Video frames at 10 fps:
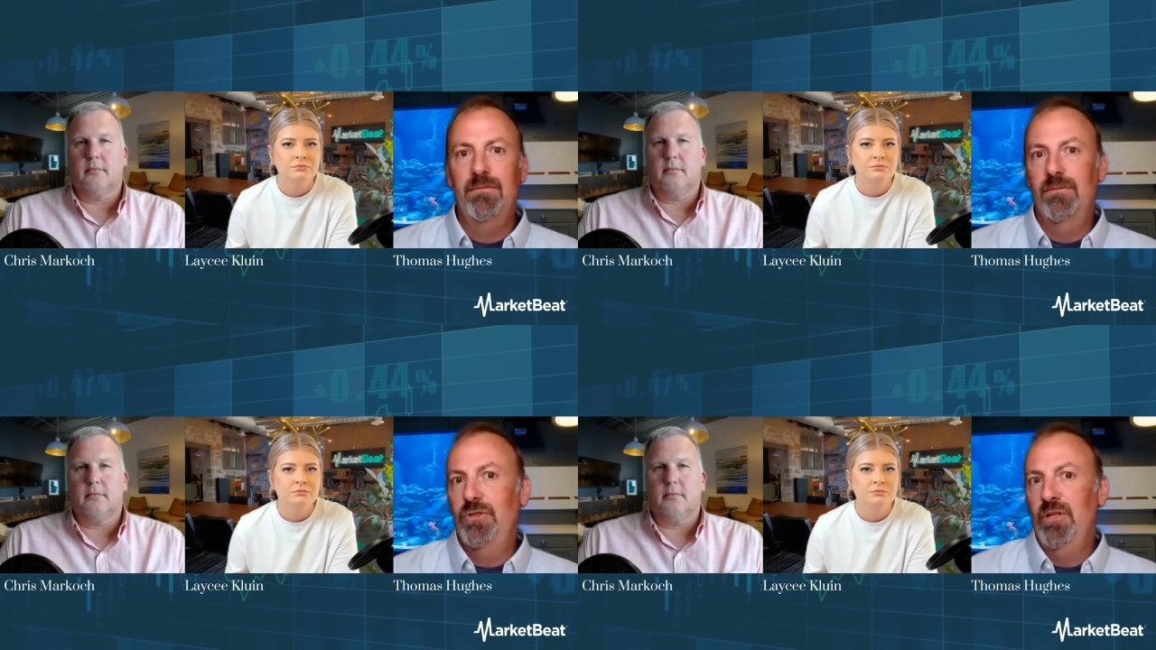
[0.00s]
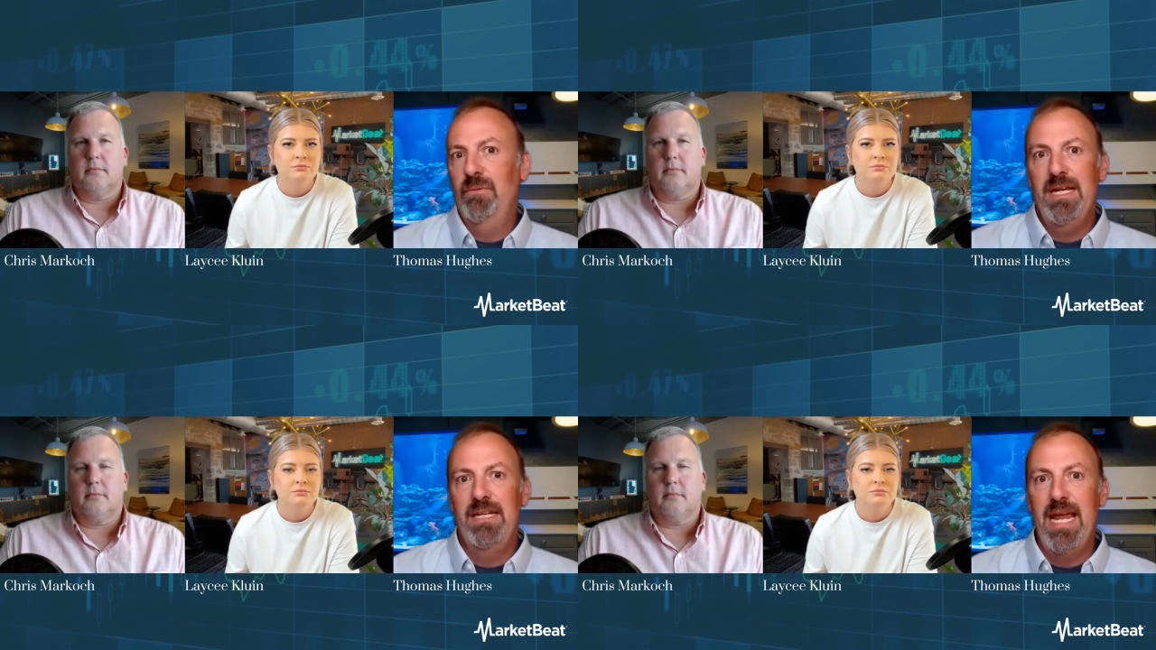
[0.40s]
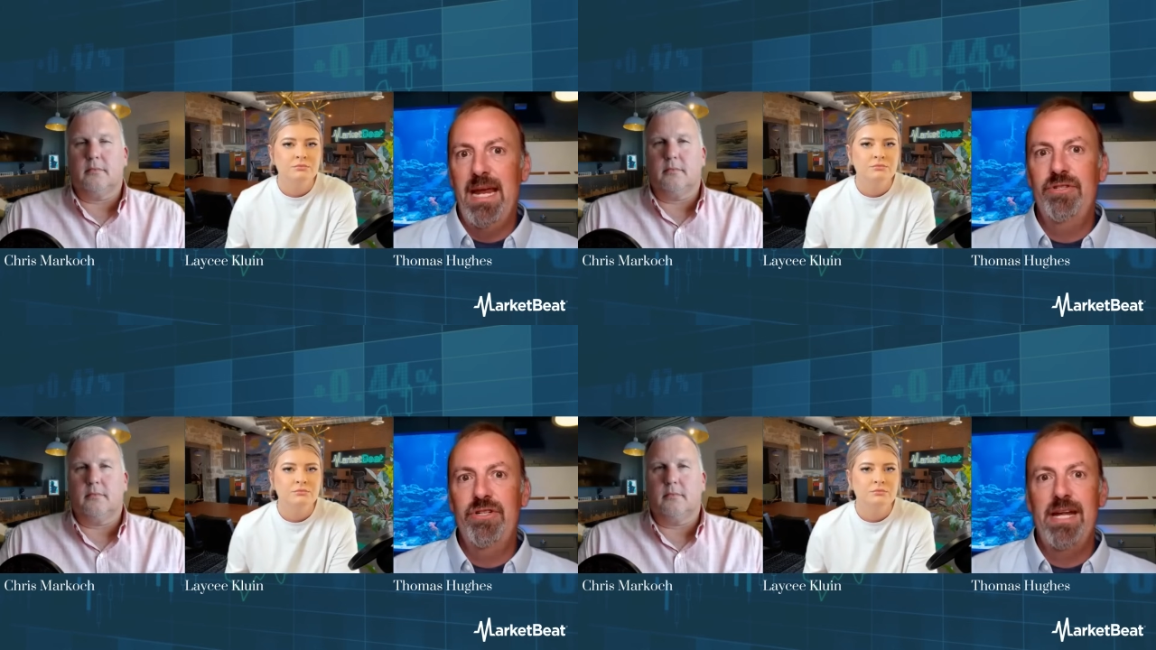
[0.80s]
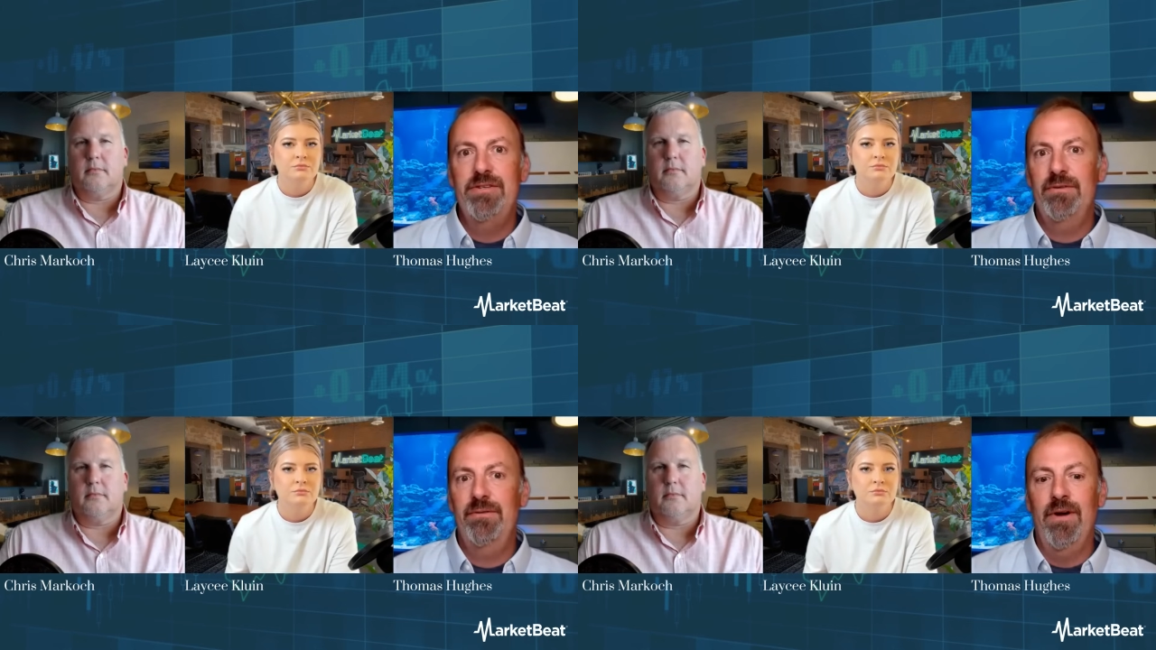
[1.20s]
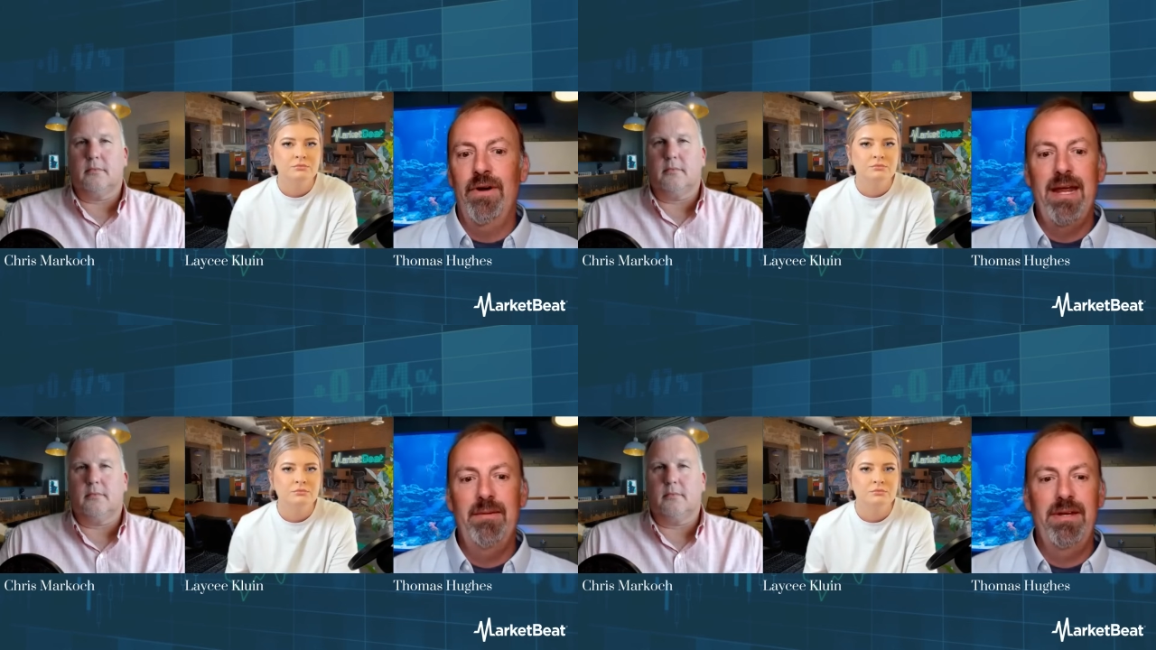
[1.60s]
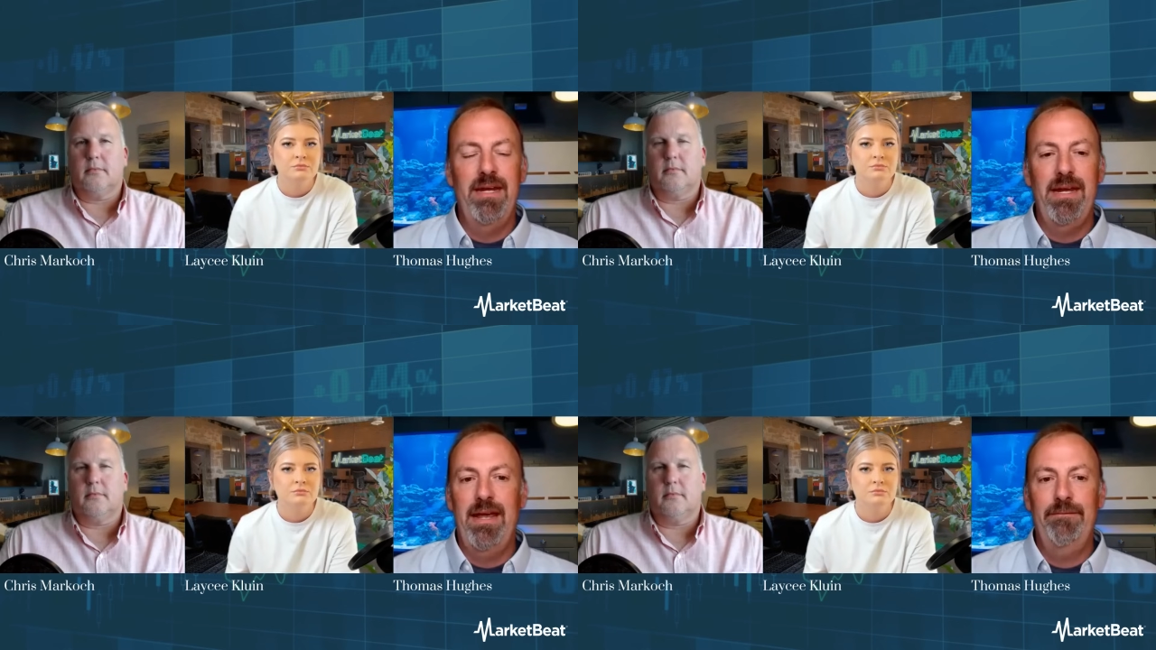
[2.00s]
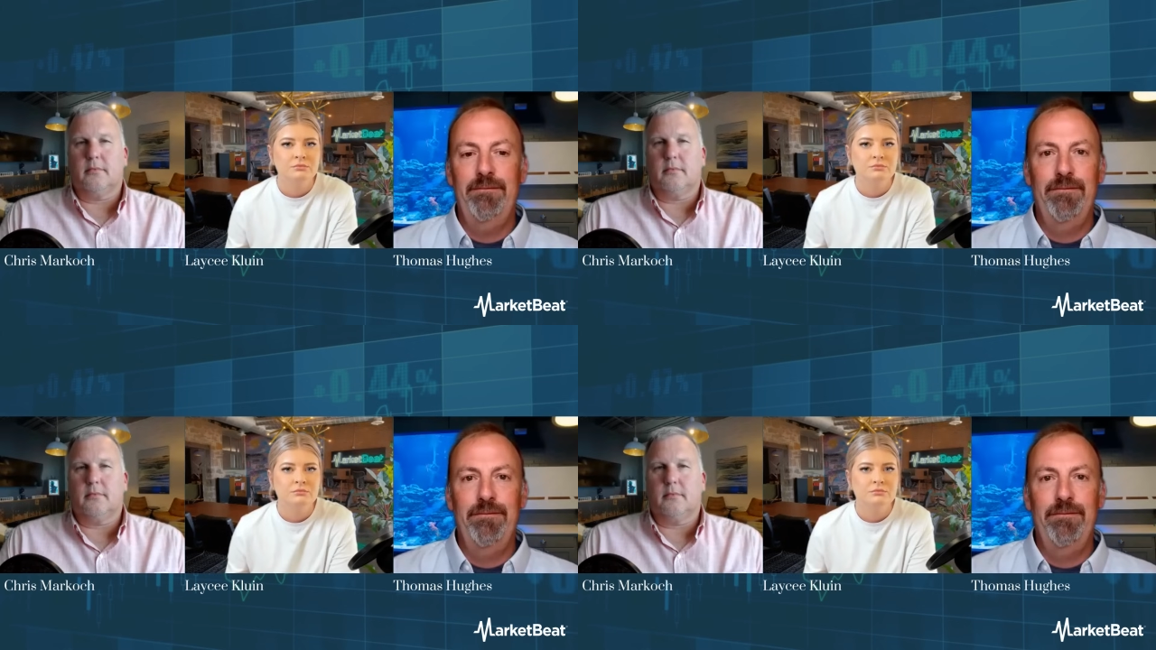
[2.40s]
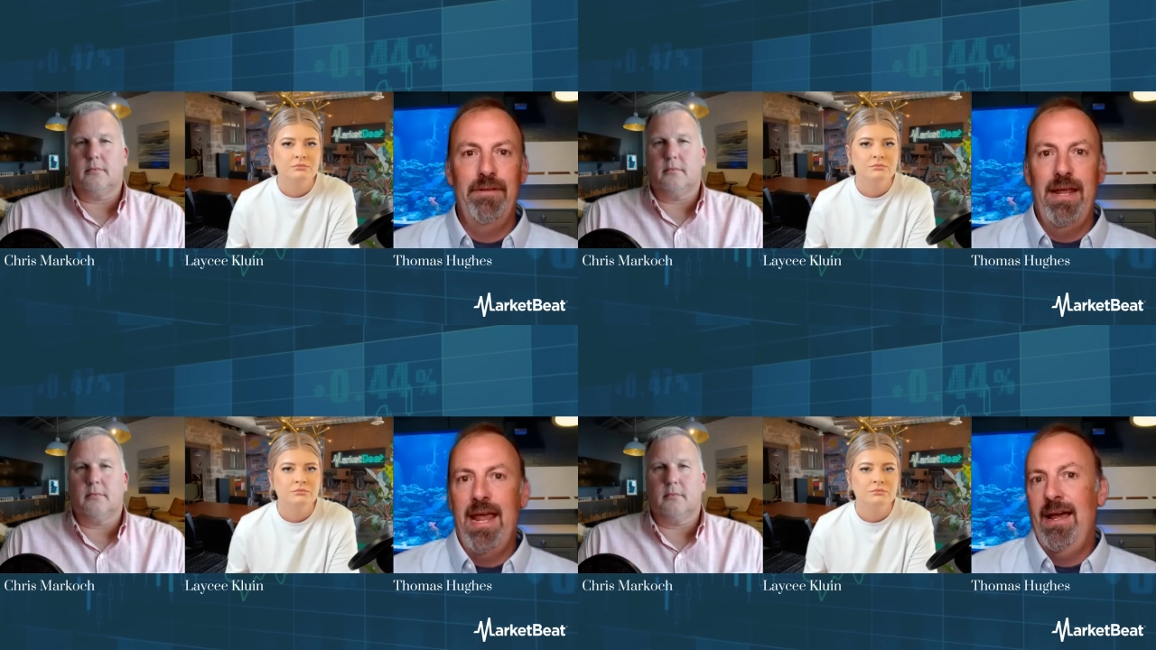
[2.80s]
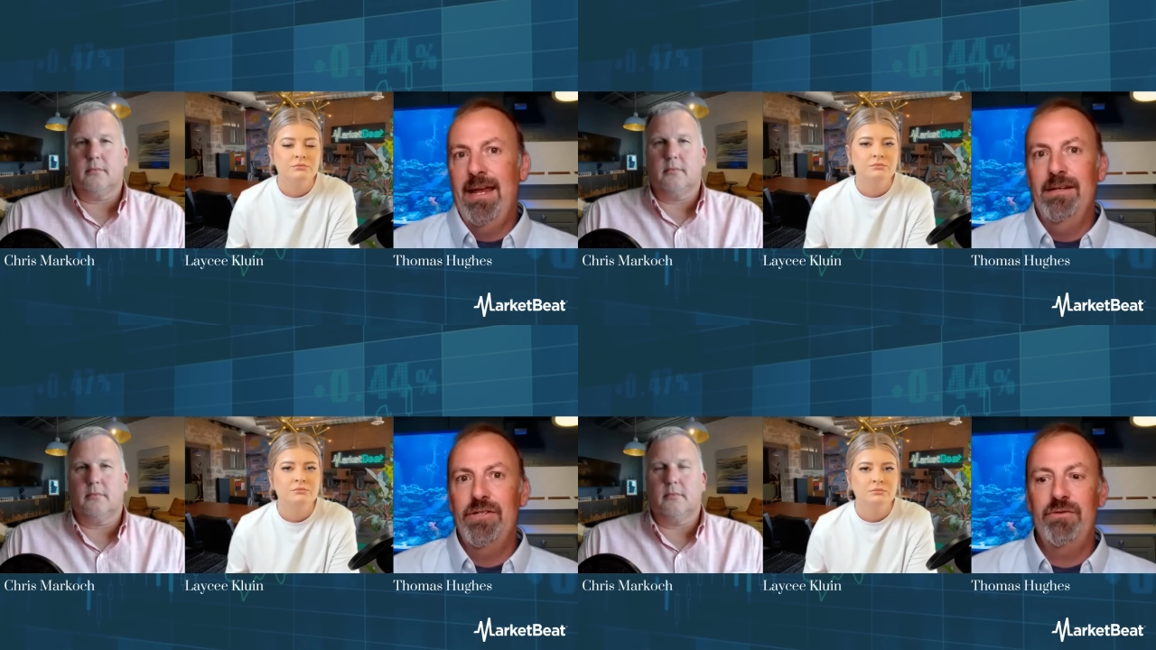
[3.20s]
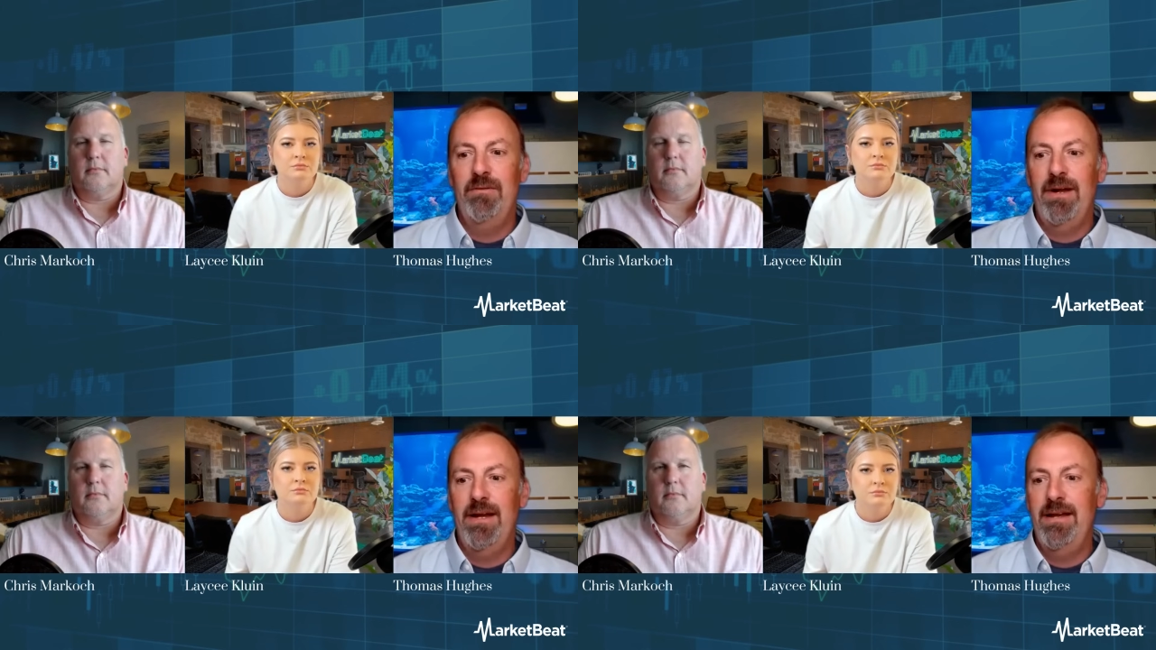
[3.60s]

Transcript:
Speaker 1: should be a game changer for A M D and for the A I industry right now.